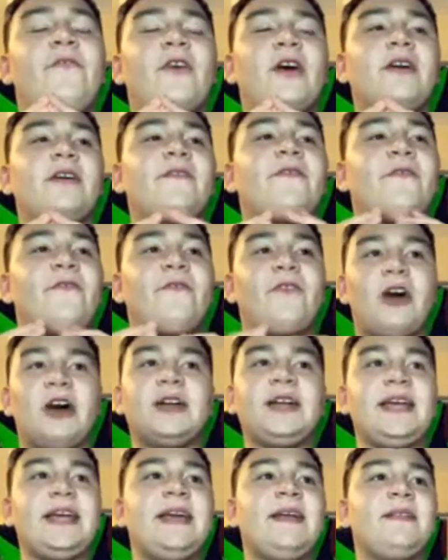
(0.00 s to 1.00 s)

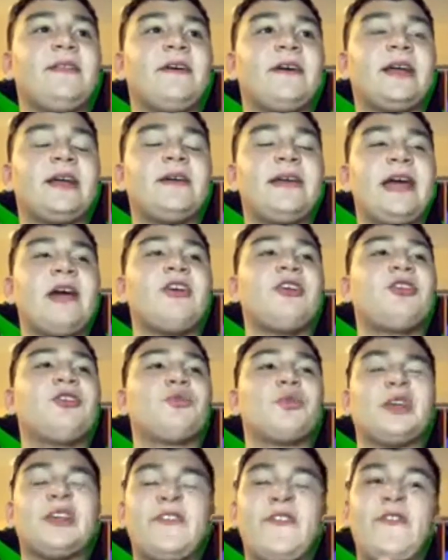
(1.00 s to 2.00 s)
fun. The
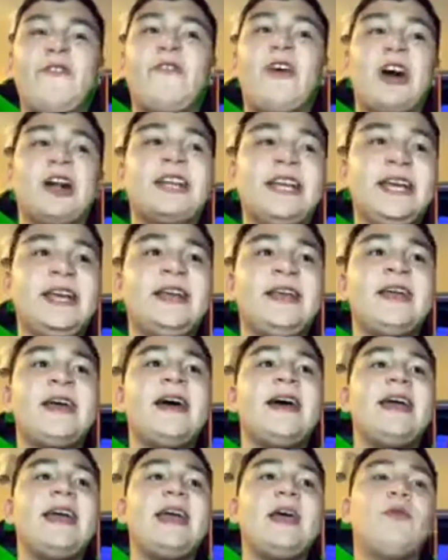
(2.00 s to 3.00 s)
character was funny.
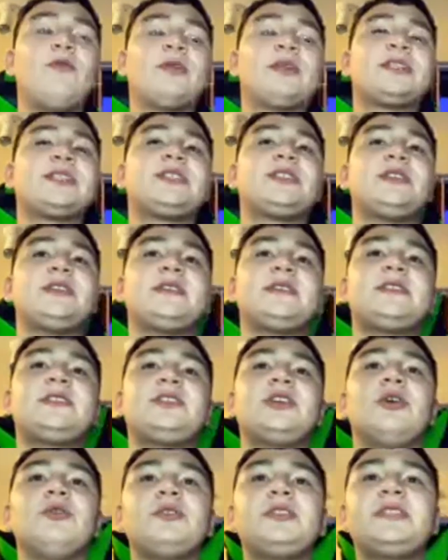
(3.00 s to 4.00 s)
It was
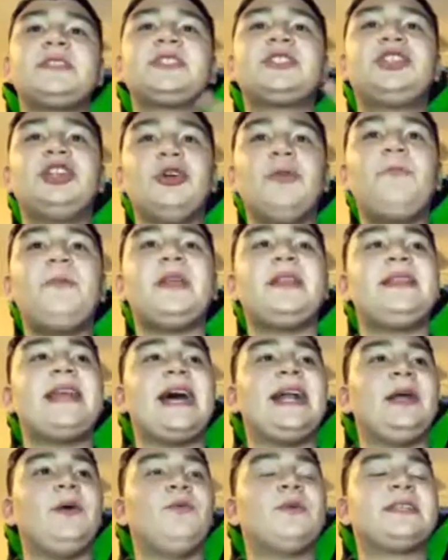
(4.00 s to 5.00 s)
so stupid
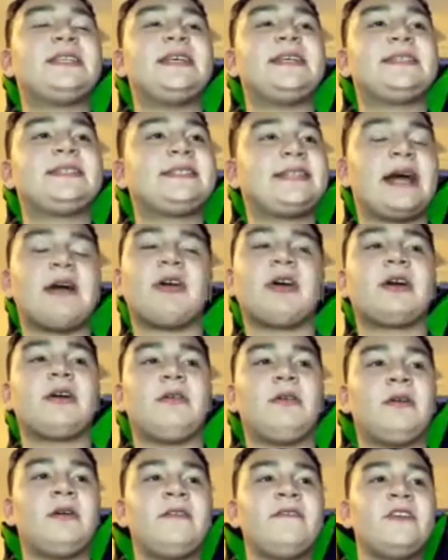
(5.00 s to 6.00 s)
that it was
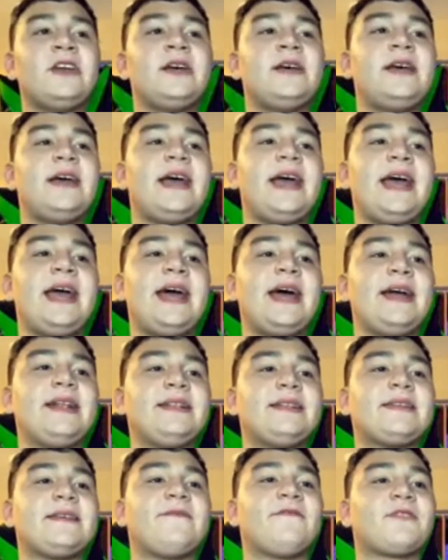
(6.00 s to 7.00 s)
hysterical.
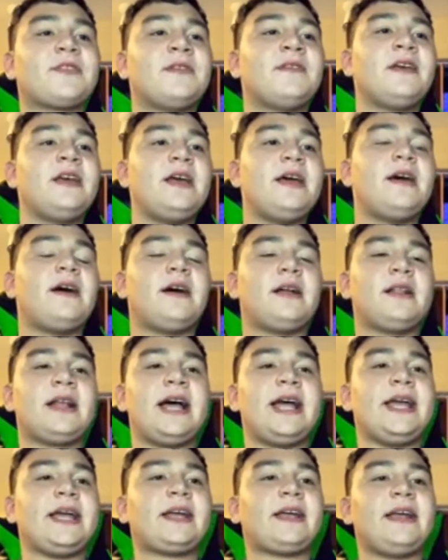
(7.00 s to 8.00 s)
And
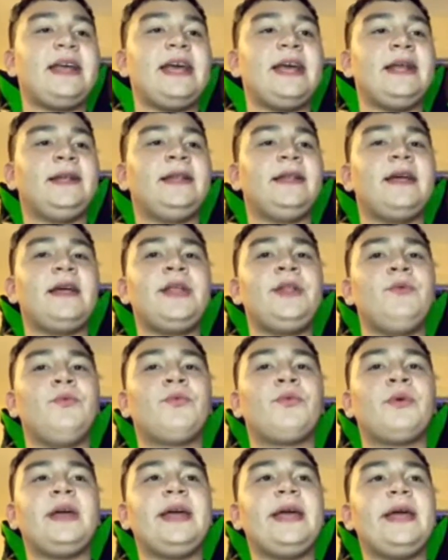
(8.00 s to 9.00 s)
like,
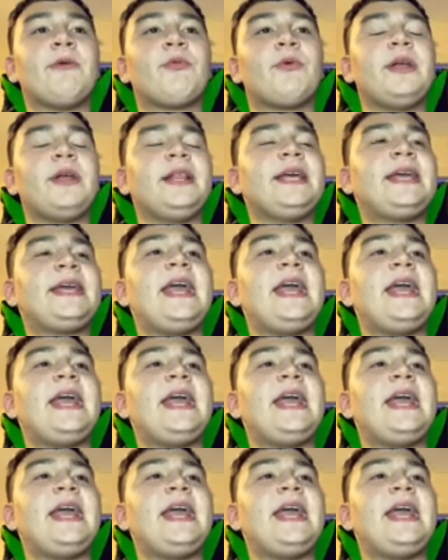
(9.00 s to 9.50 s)
it really